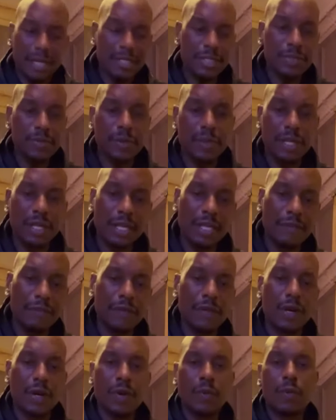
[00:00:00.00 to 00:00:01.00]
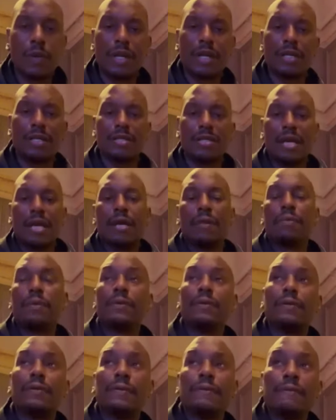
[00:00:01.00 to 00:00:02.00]
But I just want to give y'all one
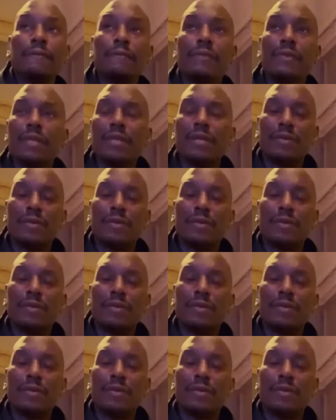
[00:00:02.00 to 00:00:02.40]
example,